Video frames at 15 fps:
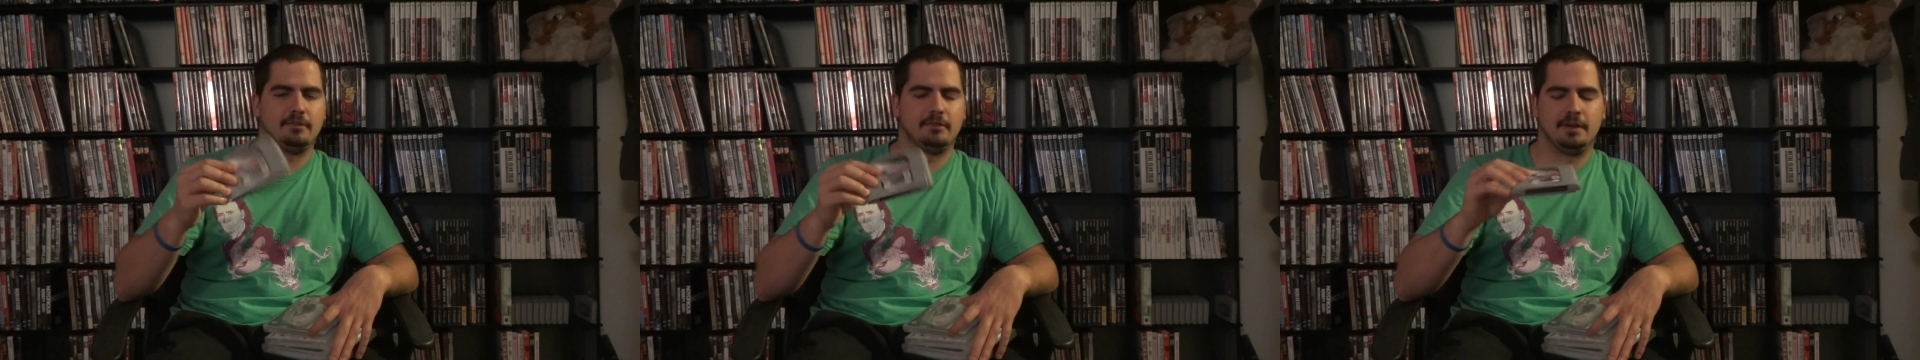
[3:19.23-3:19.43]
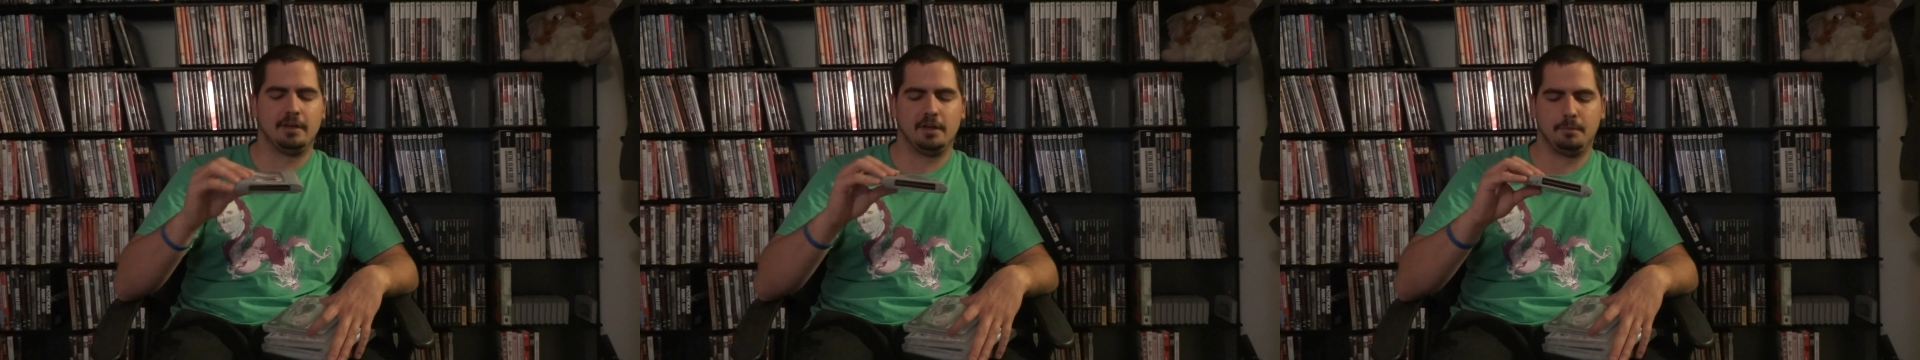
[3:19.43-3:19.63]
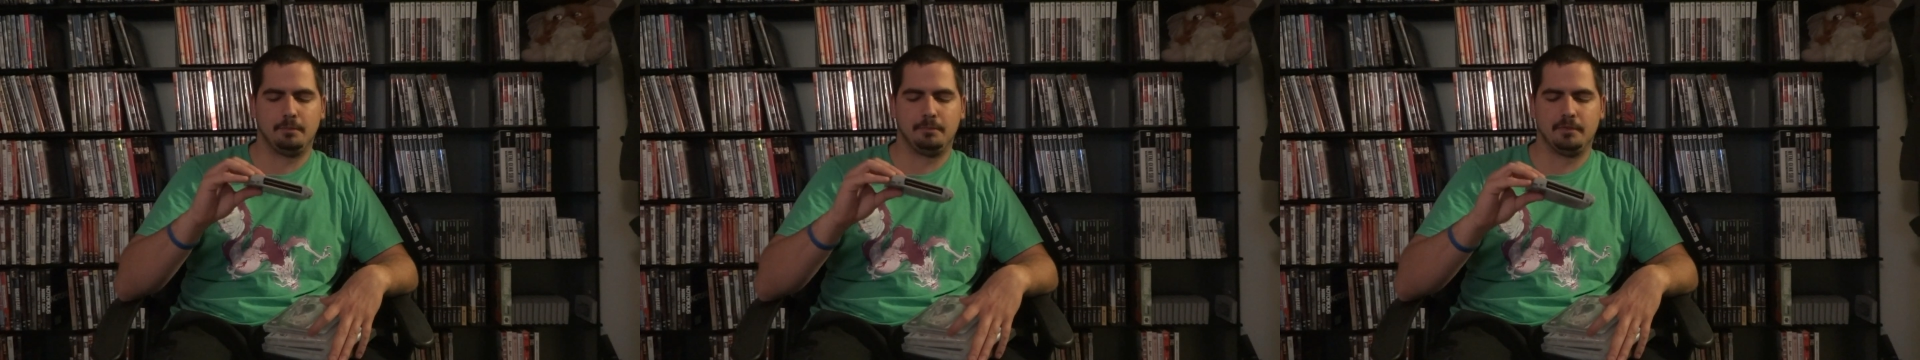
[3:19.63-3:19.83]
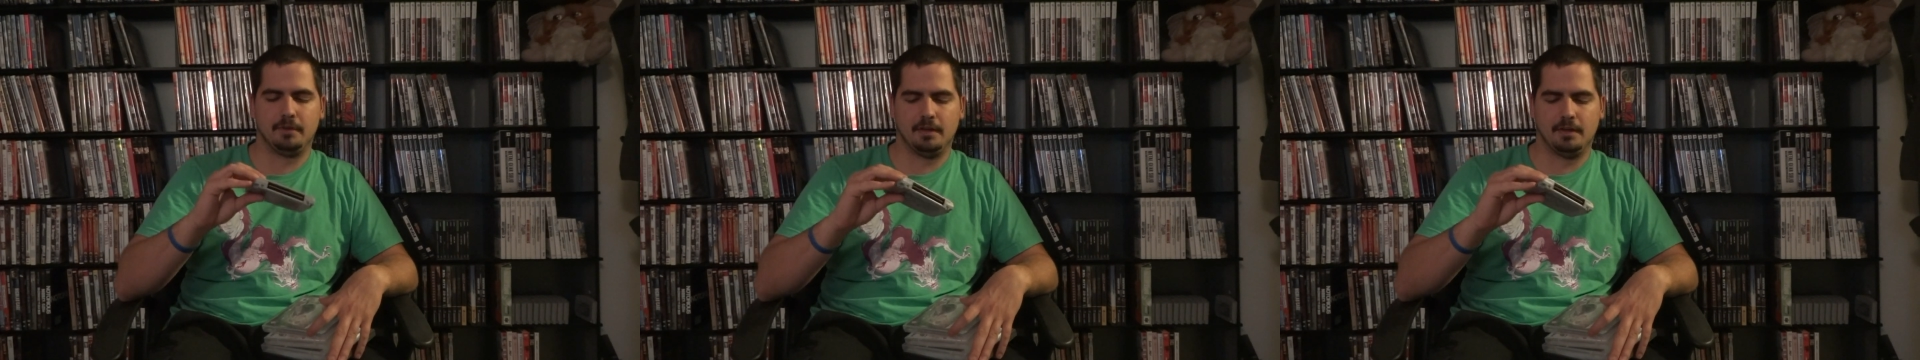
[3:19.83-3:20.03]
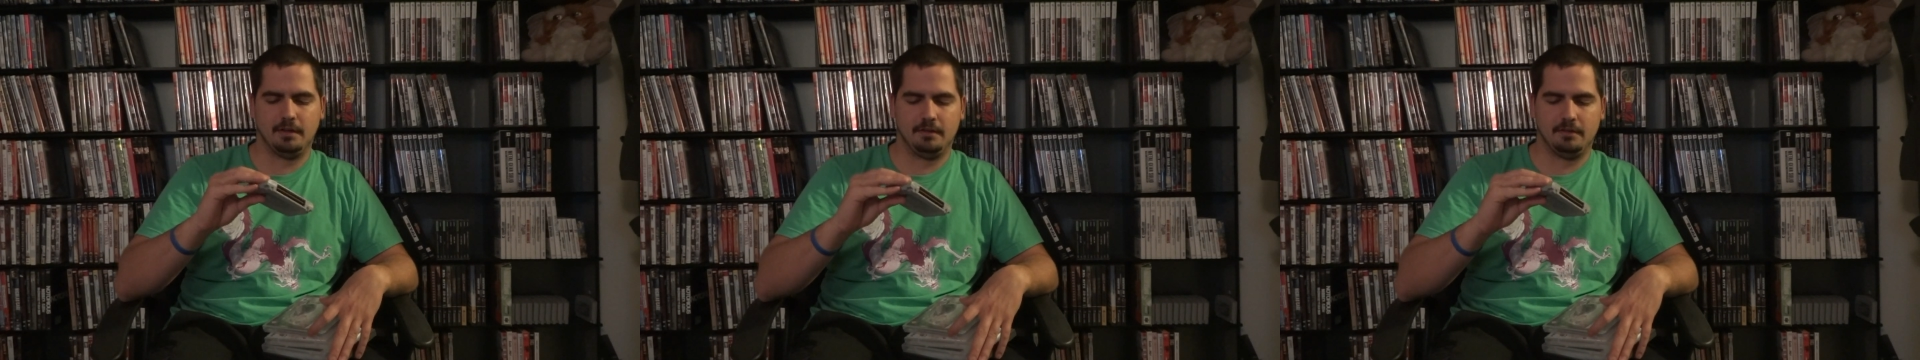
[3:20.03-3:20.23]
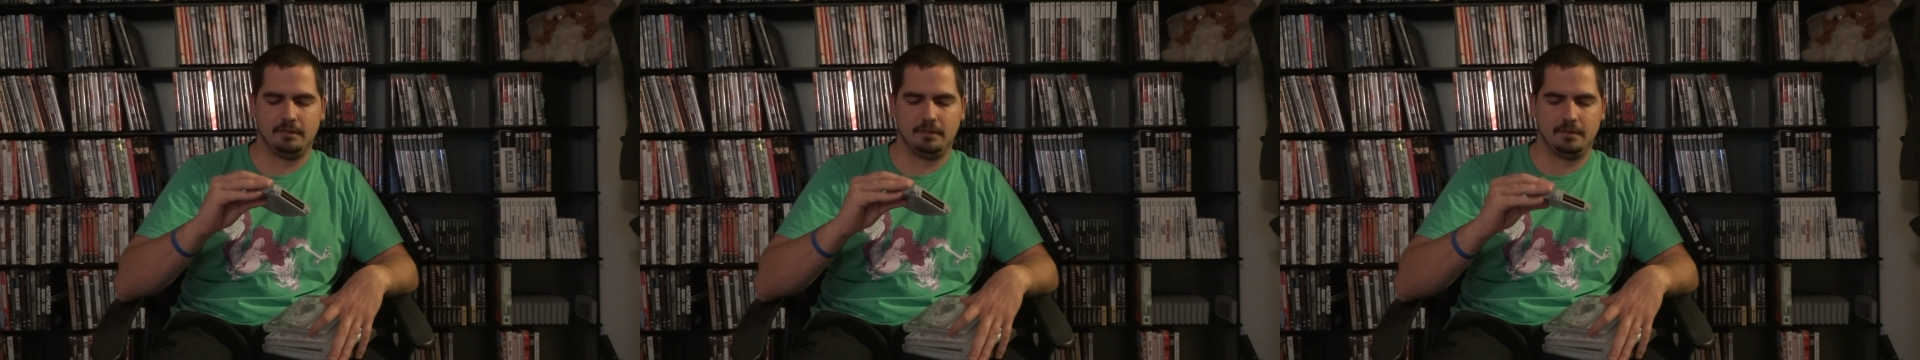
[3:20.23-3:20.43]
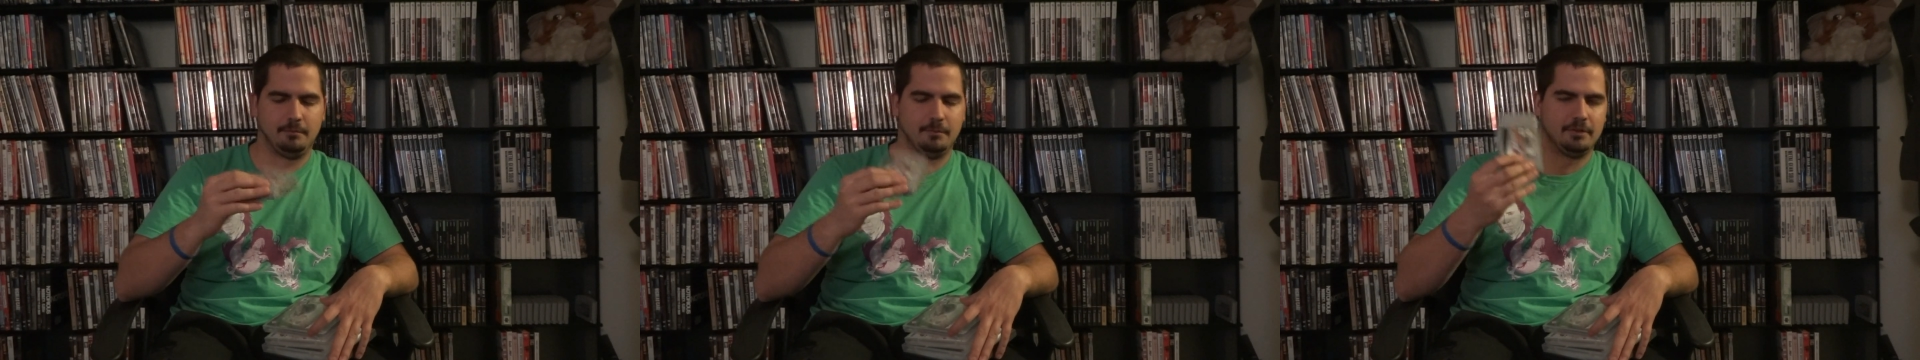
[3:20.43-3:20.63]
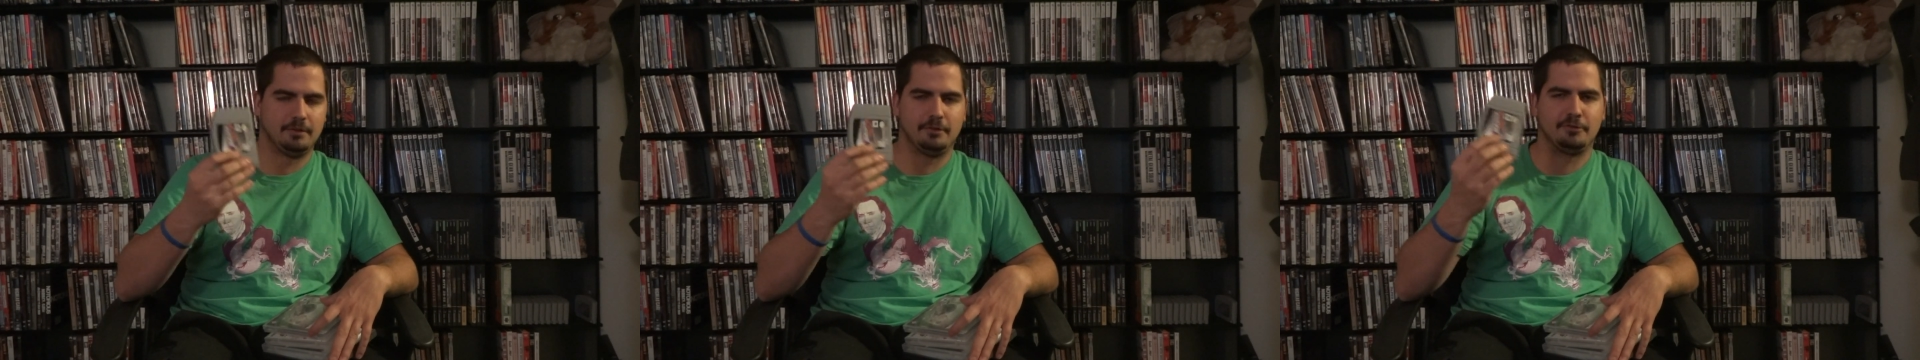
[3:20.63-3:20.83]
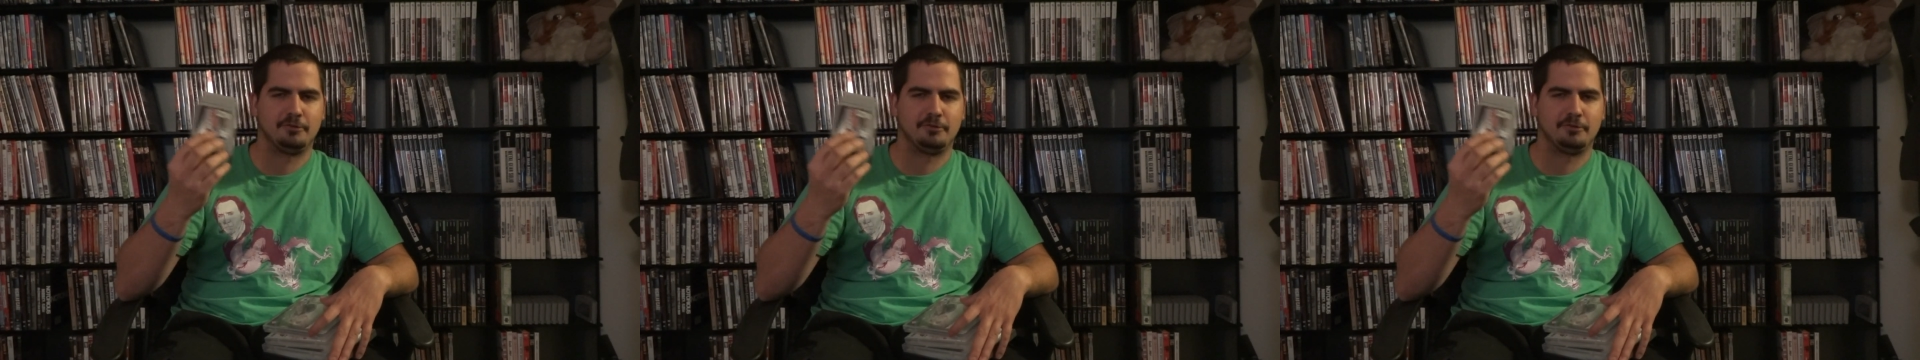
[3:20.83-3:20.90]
so I helped them with their